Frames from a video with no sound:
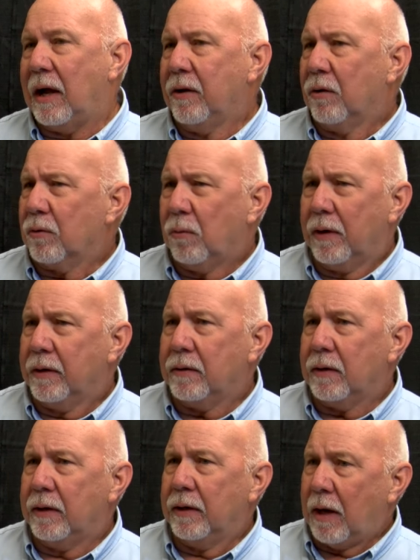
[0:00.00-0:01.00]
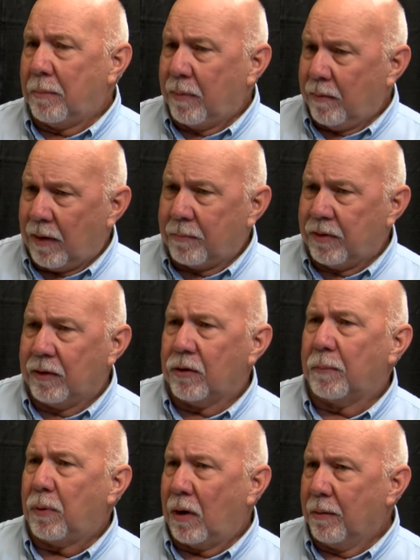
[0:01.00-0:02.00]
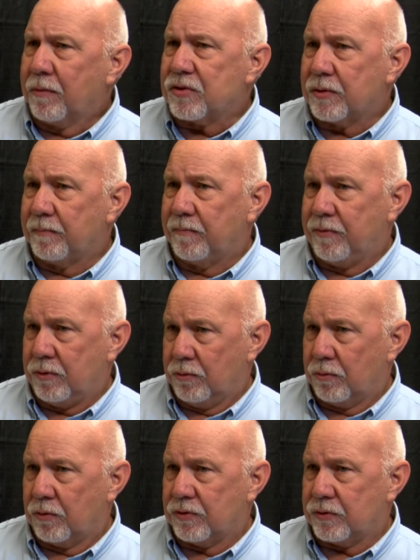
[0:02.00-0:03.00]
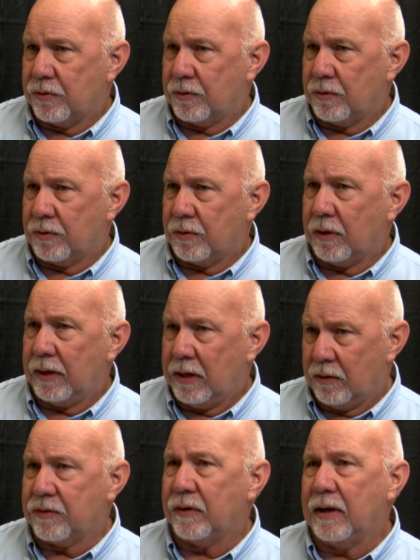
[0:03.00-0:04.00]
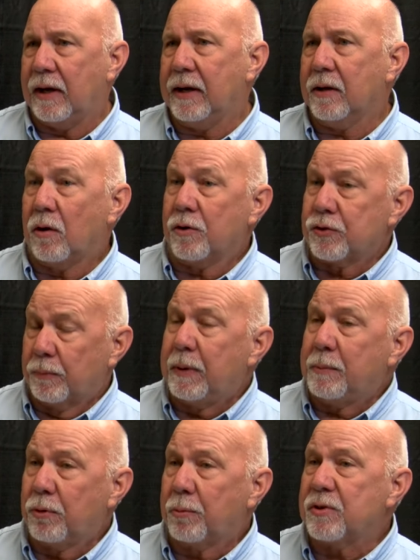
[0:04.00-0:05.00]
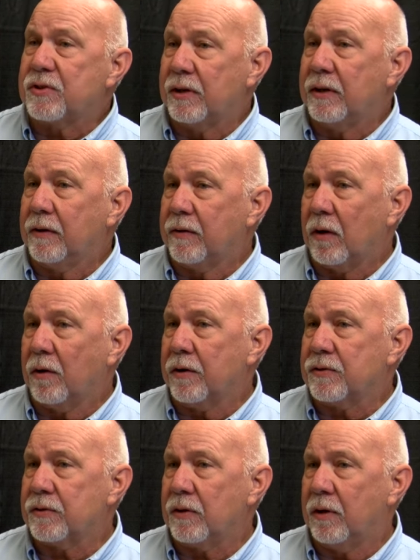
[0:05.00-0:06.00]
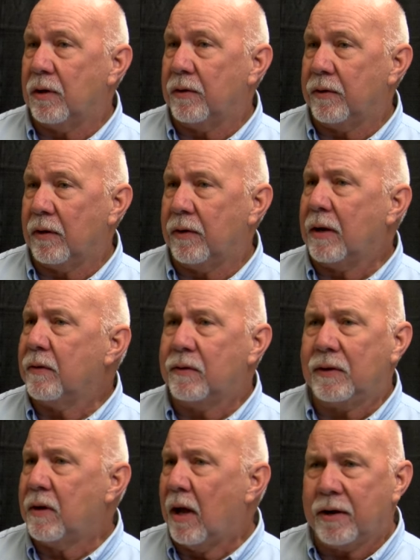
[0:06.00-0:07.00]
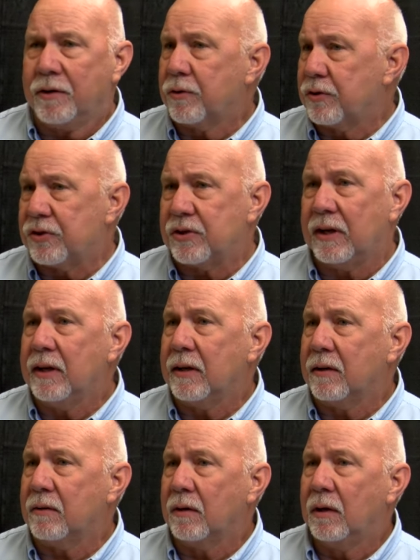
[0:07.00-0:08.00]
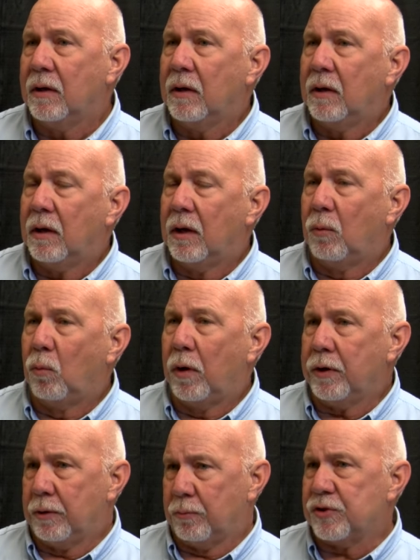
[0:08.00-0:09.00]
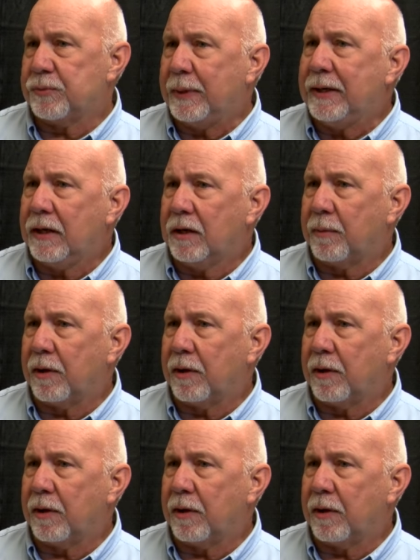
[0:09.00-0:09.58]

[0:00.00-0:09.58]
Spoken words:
I don't quite, and I think there are probably some viewers here today, and also people who were sitting in the audience did not understand what you were speaking